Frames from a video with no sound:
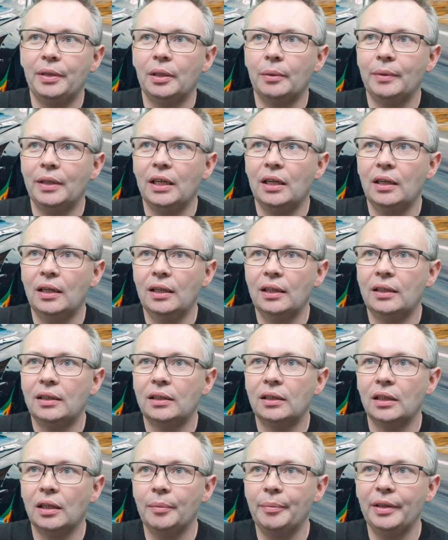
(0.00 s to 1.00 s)
Here we are.
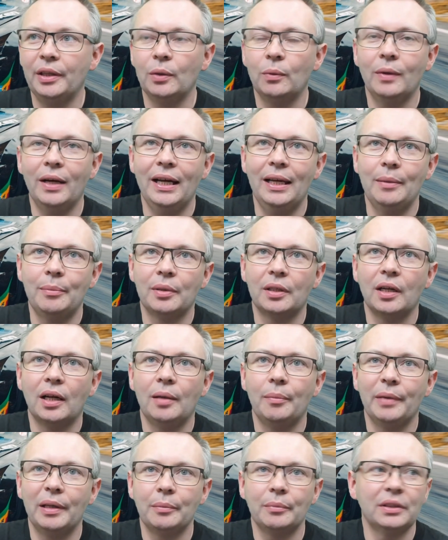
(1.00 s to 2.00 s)
I'm in the way, but I'll
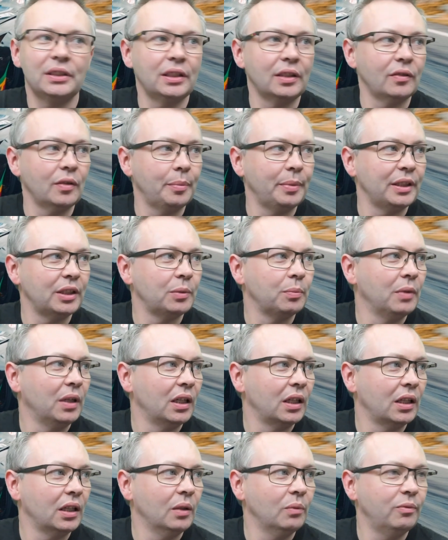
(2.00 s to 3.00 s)
make myself a bit
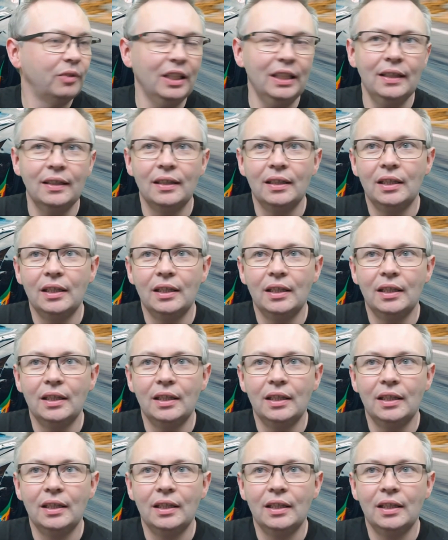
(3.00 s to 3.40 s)
smaller hopefully.